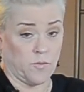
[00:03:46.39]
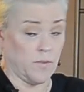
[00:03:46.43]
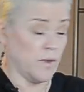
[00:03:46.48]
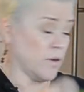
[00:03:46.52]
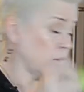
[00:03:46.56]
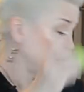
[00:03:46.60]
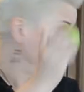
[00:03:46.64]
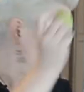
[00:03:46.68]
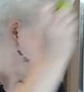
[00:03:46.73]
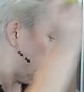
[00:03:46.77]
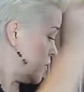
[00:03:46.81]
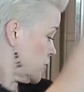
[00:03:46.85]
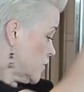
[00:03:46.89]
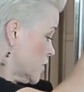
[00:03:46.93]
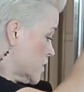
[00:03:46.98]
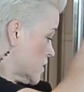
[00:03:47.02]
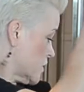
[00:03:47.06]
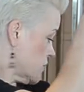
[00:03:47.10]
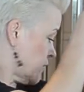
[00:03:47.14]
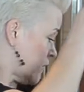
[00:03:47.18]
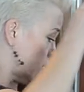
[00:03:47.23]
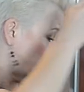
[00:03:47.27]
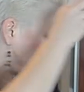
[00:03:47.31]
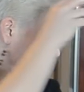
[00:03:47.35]
you make homemade
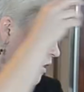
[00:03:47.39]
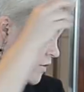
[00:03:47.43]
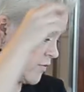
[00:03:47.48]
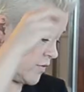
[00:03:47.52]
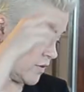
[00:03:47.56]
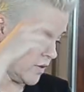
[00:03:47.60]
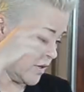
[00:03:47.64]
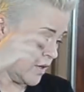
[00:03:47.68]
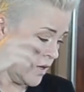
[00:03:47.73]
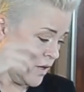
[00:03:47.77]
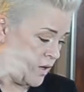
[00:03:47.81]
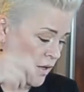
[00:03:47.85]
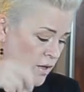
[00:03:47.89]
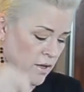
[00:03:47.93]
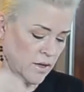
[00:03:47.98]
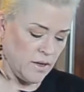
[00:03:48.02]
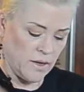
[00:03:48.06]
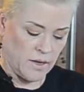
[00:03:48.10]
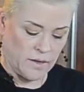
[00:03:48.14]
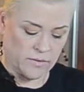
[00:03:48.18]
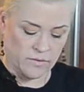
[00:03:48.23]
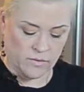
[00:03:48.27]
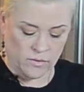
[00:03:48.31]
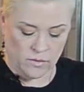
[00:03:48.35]
dressing very often, it
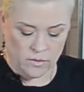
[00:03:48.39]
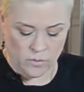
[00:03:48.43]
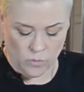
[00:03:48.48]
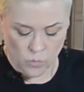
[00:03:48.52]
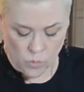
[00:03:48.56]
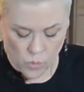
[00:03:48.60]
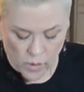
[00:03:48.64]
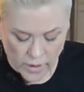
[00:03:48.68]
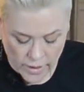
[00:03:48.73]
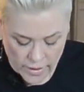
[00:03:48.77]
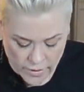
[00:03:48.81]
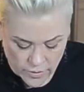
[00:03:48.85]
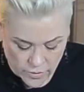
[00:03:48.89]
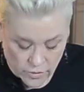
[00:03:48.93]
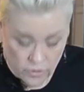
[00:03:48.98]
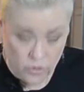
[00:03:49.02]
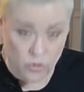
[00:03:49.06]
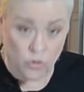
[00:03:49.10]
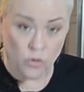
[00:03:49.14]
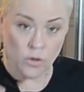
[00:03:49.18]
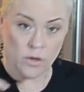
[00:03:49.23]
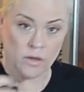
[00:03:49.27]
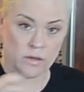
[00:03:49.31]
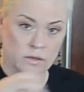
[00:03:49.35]
has a little wire
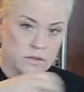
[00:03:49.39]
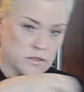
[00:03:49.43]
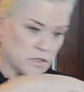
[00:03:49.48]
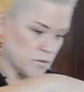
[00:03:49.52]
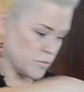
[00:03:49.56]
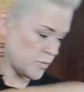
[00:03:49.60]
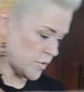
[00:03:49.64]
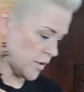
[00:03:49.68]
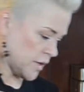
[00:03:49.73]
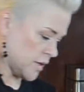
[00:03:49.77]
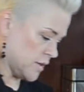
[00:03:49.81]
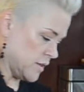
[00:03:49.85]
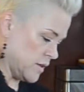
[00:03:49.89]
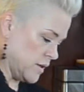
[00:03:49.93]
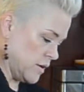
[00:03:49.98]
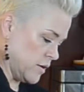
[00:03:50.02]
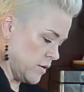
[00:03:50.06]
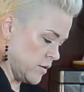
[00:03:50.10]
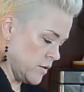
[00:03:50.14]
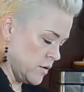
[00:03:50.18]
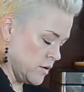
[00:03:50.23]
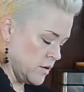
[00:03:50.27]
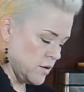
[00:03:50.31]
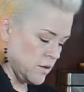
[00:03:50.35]
coil spring in
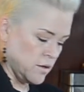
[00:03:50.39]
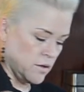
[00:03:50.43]
there